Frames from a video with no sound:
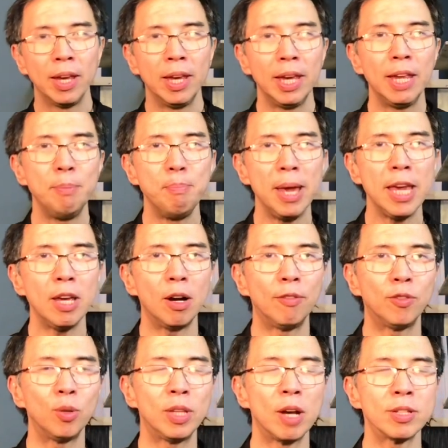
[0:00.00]
In May of
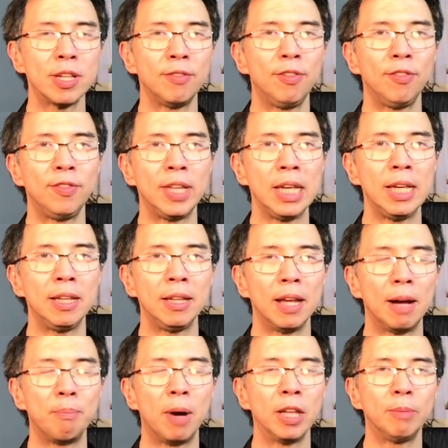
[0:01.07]
2015,
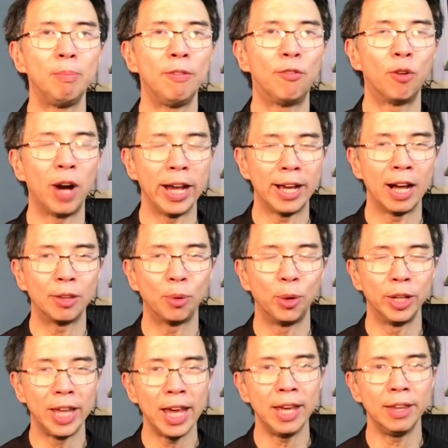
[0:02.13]
a month before I got
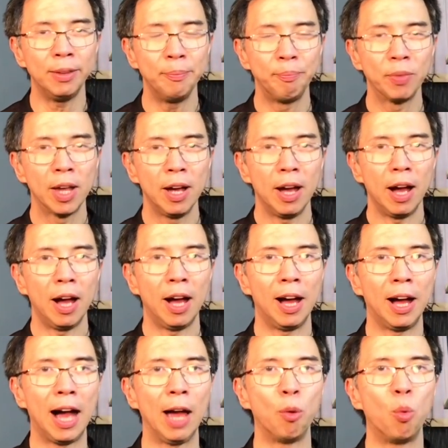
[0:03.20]
ordained,
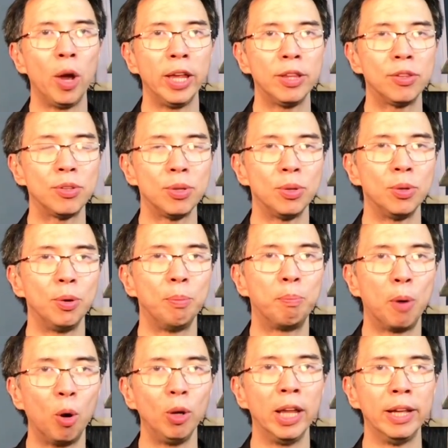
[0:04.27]
uh, I went to
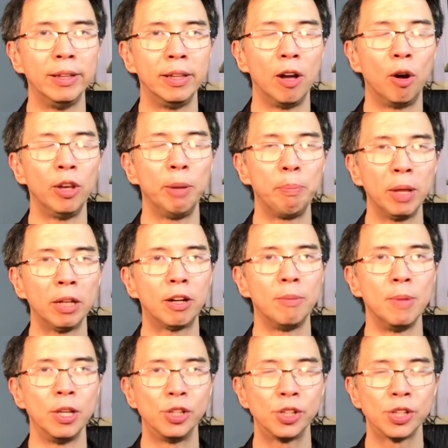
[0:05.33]
Poland on a
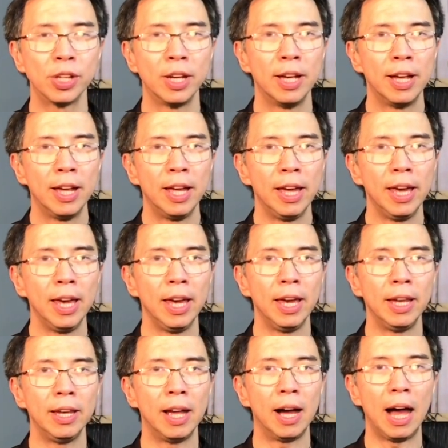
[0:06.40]
pilgrimage.
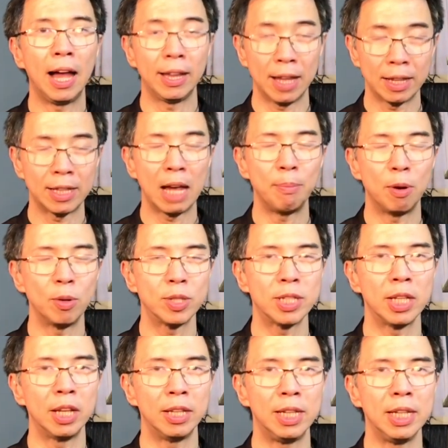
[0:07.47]
And uh, at that time, I was
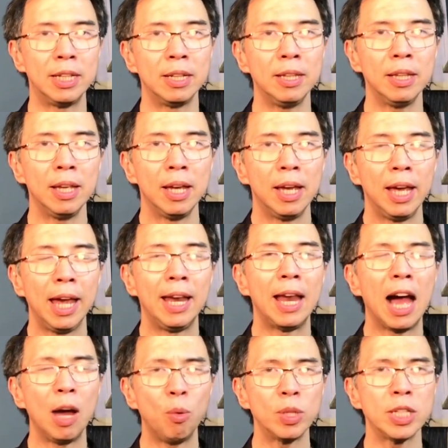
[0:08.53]
still a deacon, and
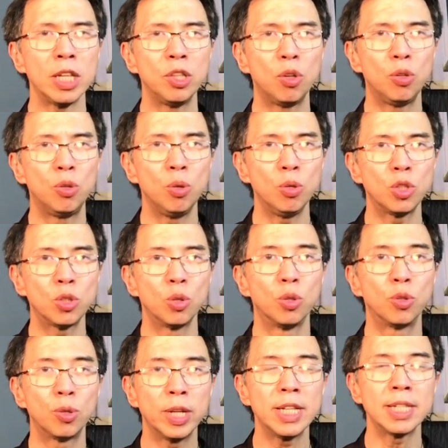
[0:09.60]
I was introduced to
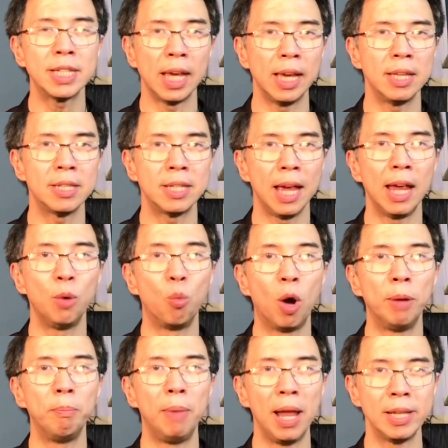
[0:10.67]
three saints and
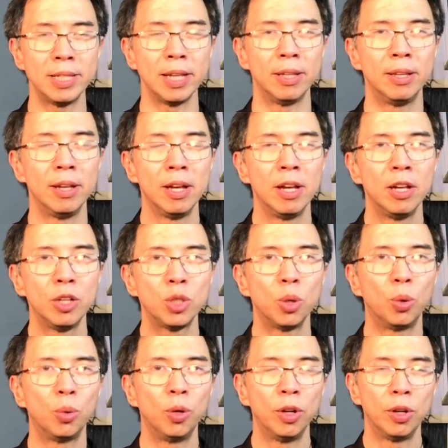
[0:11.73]
one blessed.
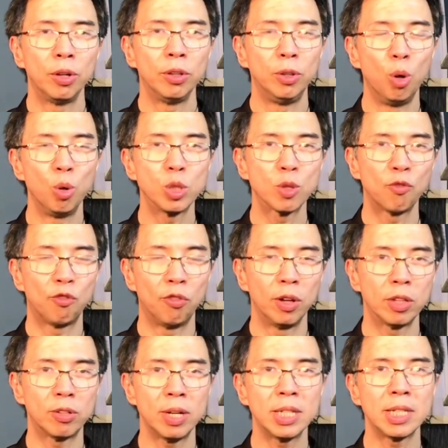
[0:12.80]
So those
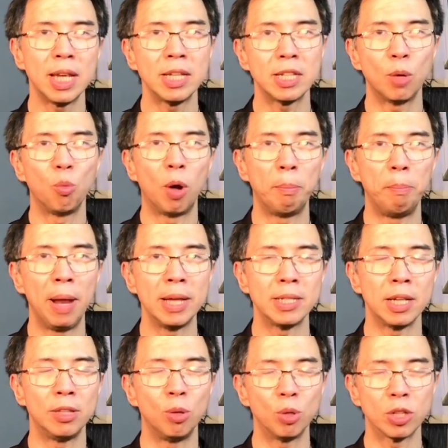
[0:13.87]
three saints and one
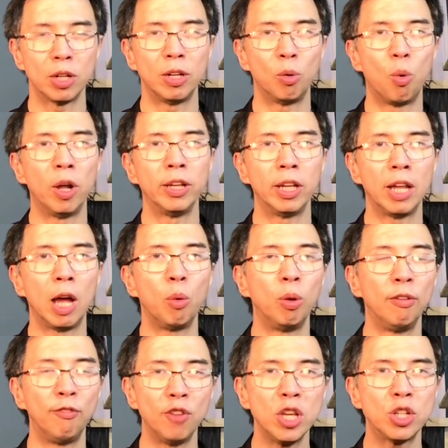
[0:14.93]
blessed, those are the one that I
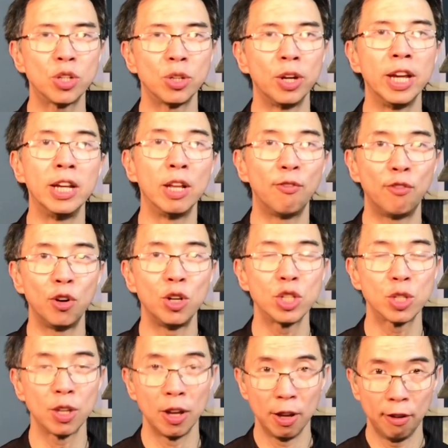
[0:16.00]
will feature in the
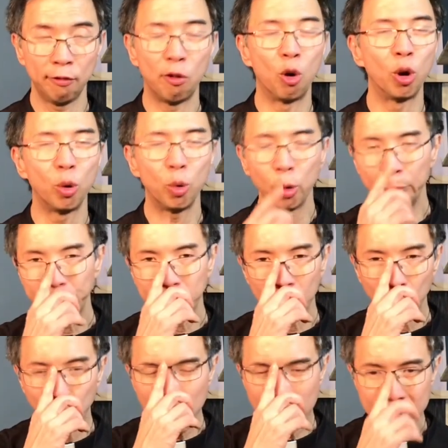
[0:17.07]
first four
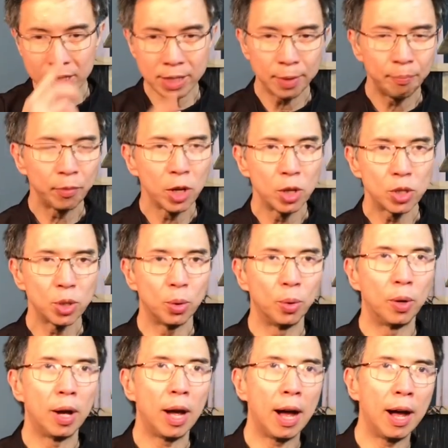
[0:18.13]
weeks.
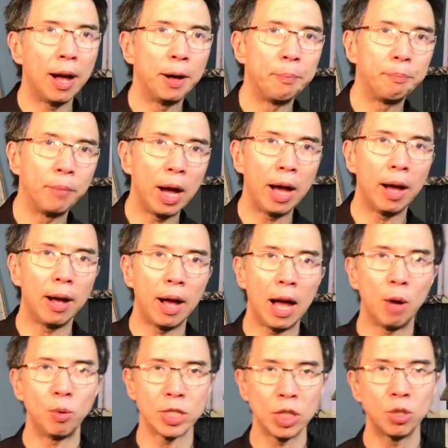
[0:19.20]
So um,
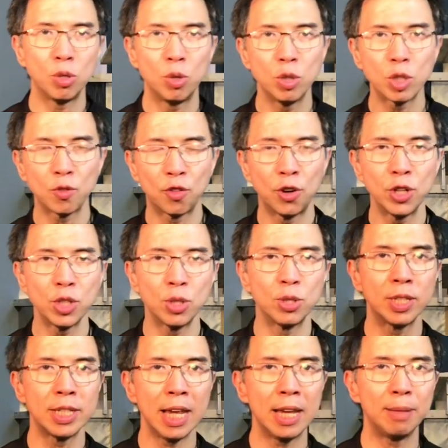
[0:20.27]
I was introduced first to
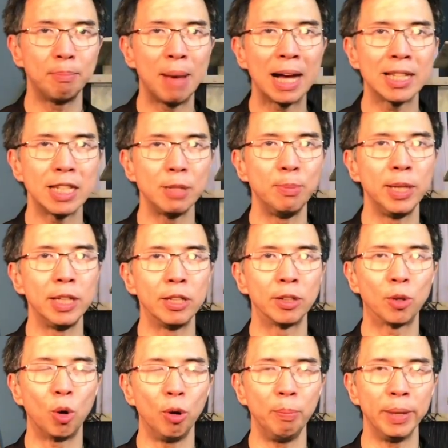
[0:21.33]
Saint Maximilian
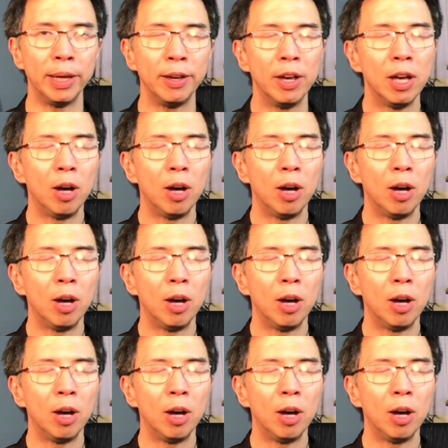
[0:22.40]
Kolbe.